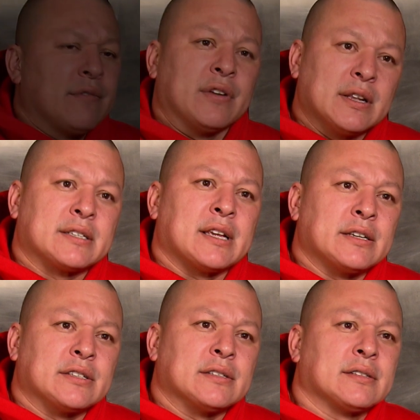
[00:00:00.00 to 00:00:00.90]
Felix
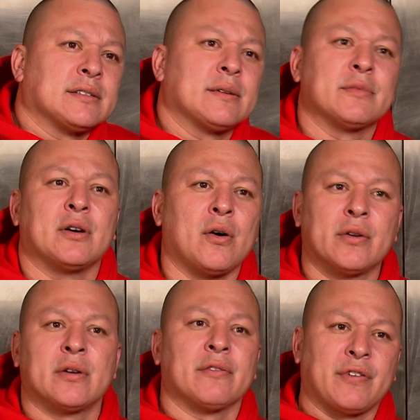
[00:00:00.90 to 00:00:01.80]
Sanchez. I'm the
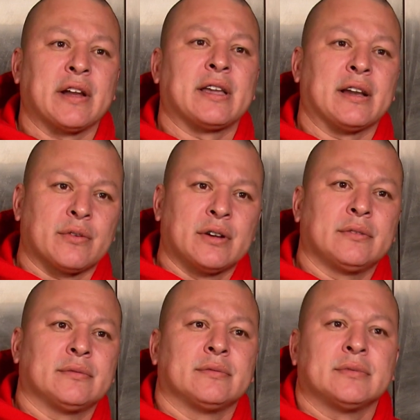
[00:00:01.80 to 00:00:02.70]
owner of Fat Cat
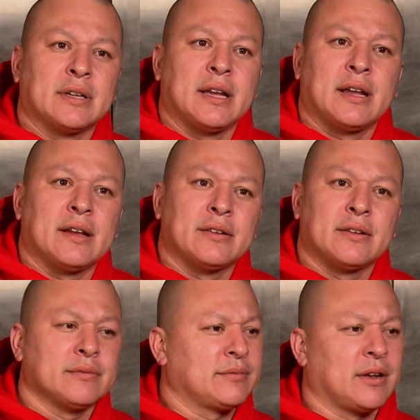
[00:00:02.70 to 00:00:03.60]
Grill and, you
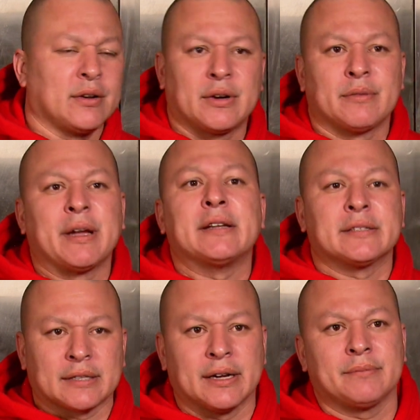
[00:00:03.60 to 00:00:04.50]
know, all around
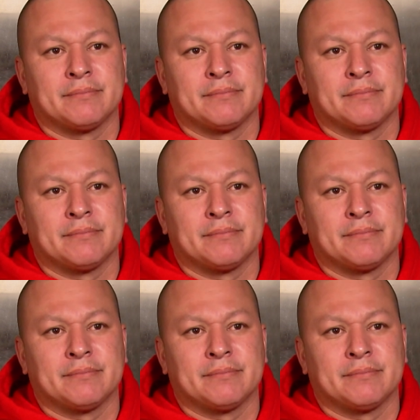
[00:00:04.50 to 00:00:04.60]
maintenance guy.